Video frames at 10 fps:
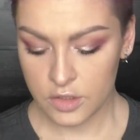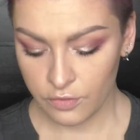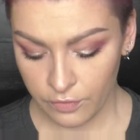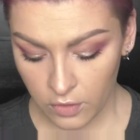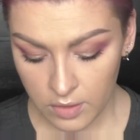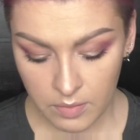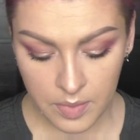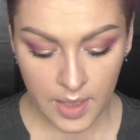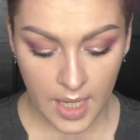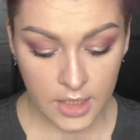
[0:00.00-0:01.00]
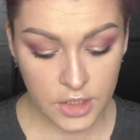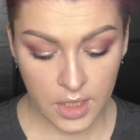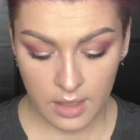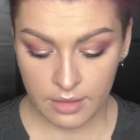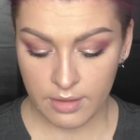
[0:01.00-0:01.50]
So for the
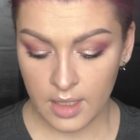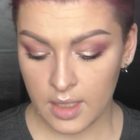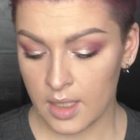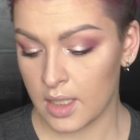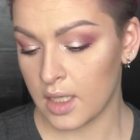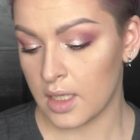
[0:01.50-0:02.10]
blush, I think